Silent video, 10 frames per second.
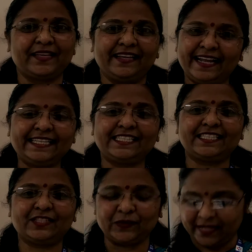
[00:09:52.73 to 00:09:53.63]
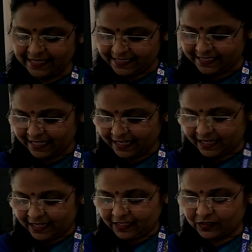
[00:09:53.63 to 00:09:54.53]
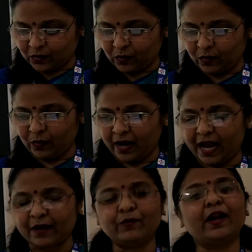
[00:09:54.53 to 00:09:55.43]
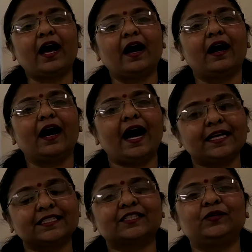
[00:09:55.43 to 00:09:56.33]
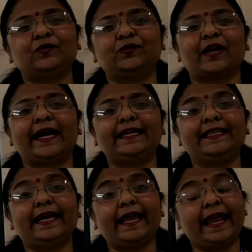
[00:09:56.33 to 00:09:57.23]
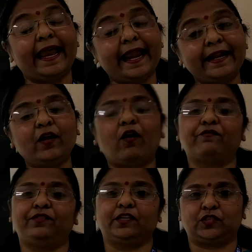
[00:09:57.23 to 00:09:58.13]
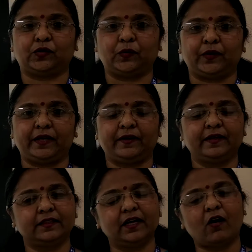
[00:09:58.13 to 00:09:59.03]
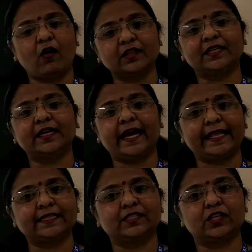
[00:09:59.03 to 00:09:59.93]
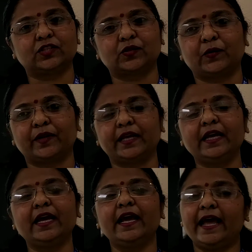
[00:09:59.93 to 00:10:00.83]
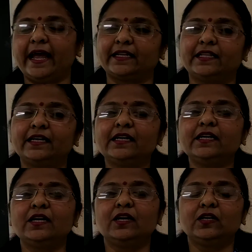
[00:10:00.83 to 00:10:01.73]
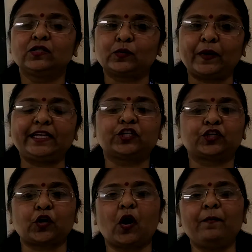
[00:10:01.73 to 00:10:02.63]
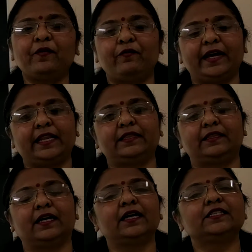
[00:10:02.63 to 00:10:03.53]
Right, students? So I would asked you to write the end of the story. The author ends the story at the sweet shop where the